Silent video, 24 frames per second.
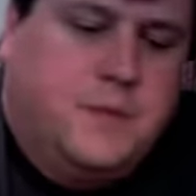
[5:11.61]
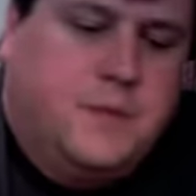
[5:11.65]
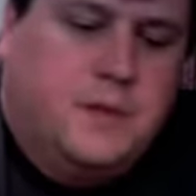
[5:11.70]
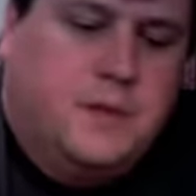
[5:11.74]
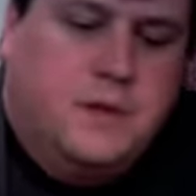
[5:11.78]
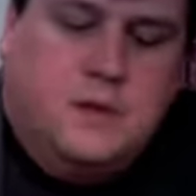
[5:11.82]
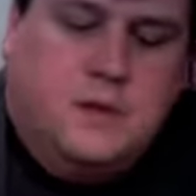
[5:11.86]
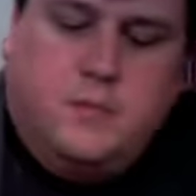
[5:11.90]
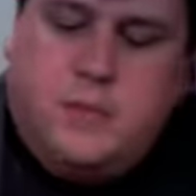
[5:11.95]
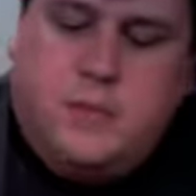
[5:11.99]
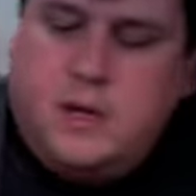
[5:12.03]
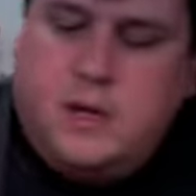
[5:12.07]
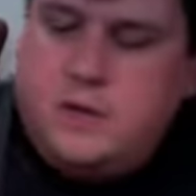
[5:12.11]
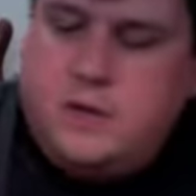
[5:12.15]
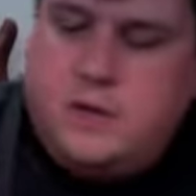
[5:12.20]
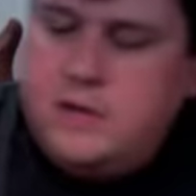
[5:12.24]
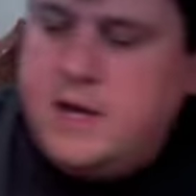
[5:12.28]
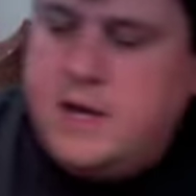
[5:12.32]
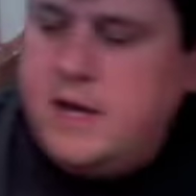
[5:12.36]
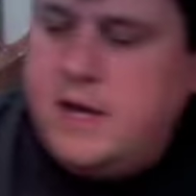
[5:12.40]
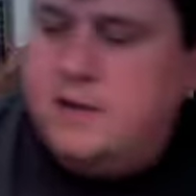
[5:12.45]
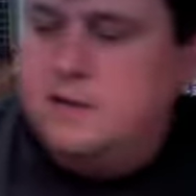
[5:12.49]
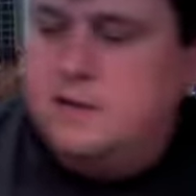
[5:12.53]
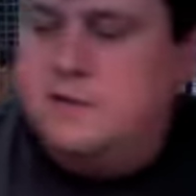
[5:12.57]
Compare
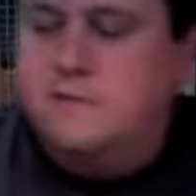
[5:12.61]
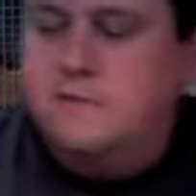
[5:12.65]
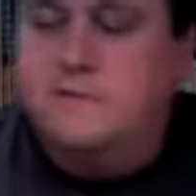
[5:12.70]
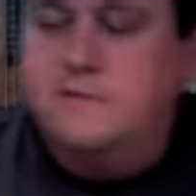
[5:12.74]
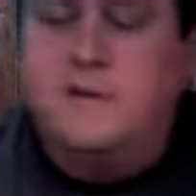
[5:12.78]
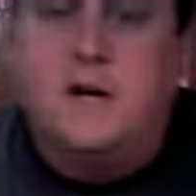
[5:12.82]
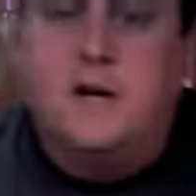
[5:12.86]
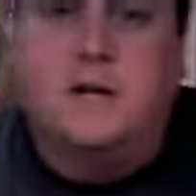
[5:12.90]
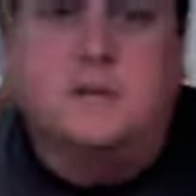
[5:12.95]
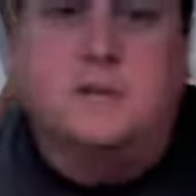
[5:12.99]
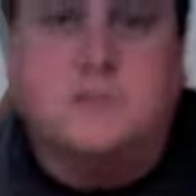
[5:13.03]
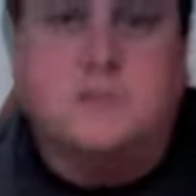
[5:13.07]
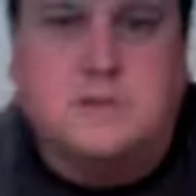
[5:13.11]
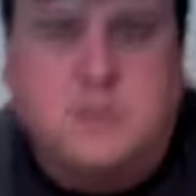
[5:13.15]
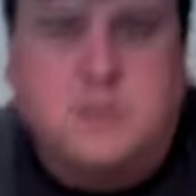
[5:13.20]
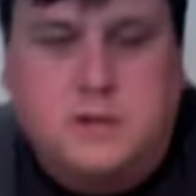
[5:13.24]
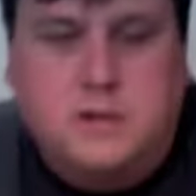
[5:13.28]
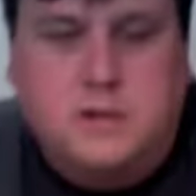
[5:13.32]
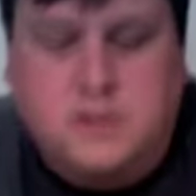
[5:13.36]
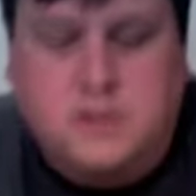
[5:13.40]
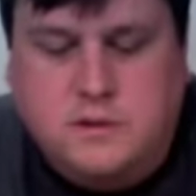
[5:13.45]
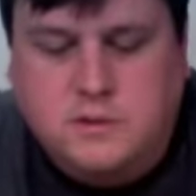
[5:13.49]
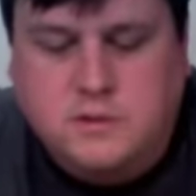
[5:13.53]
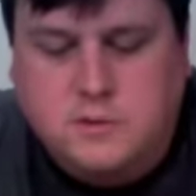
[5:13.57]
that to vinyl
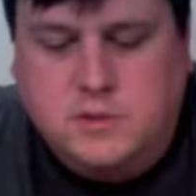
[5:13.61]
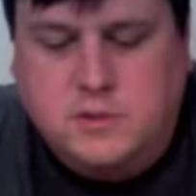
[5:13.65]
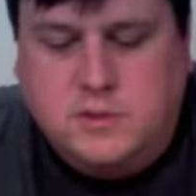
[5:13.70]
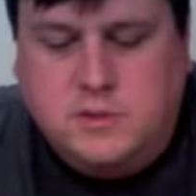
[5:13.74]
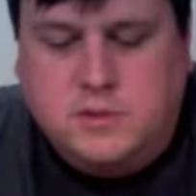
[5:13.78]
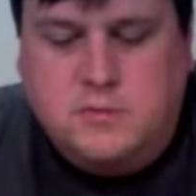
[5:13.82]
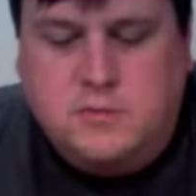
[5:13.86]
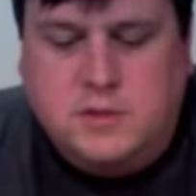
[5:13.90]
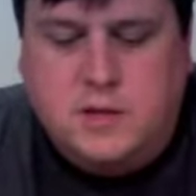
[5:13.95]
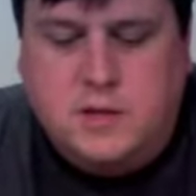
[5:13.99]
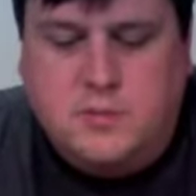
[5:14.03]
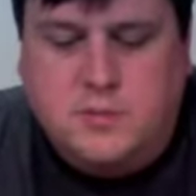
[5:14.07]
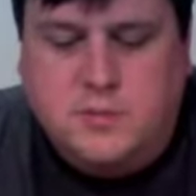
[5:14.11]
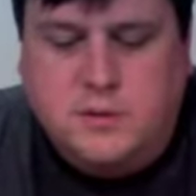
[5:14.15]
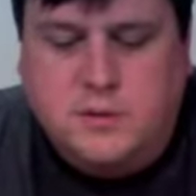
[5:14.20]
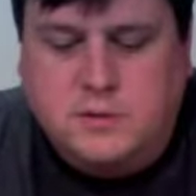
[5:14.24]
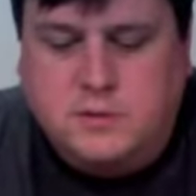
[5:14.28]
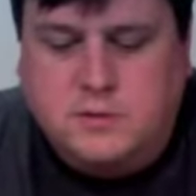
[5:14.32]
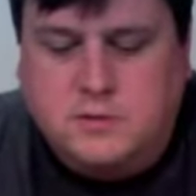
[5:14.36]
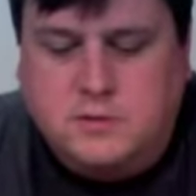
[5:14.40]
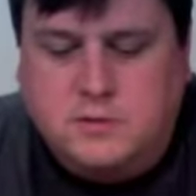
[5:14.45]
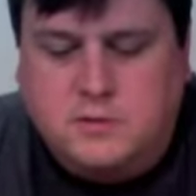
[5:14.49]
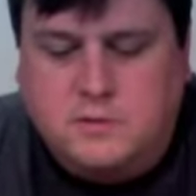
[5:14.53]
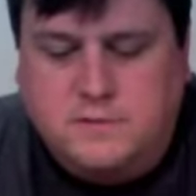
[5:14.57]
stickers, which are my
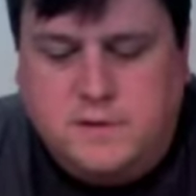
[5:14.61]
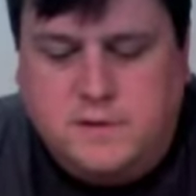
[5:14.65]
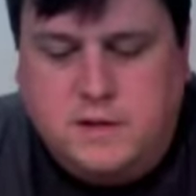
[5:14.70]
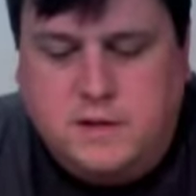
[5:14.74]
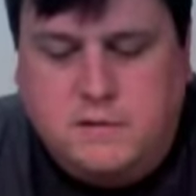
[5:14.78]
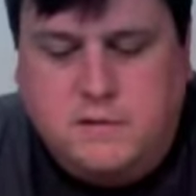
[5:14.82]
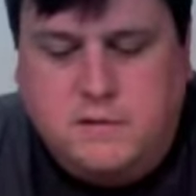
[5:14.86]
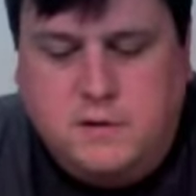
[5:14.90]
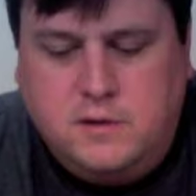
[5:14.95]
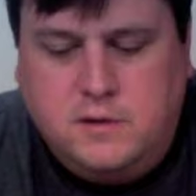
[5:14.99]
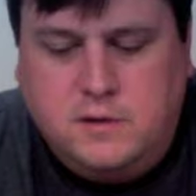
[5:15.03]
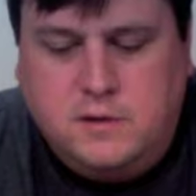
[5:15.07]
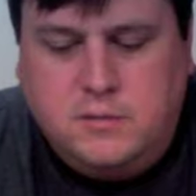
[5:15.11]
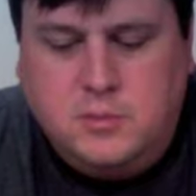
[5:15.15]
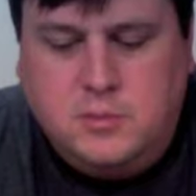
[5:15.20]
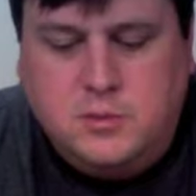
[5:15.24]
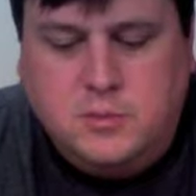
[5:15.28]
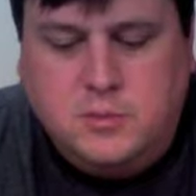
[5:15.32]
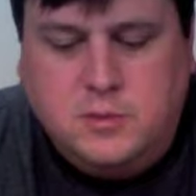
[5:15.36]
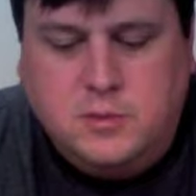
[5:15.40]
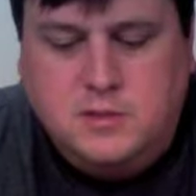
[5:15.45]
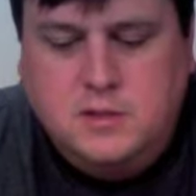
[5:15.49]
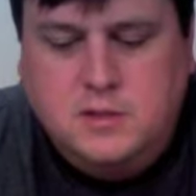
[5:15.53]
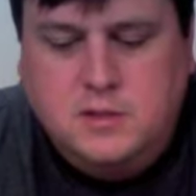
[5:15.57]
personal favorite at the
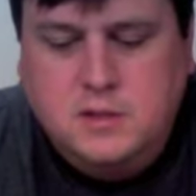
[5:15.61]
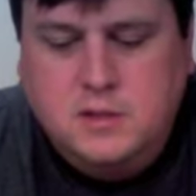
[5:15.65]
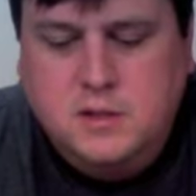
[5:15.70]
moment.